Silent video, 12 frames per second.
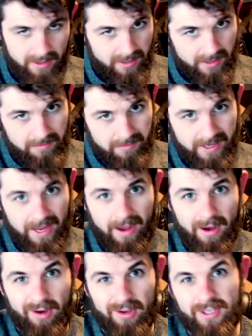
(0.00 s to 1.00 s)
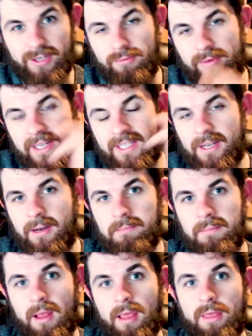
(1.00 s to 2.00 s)
But yeah, on to reason
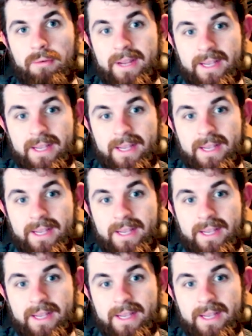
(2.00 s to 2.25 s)
number 3.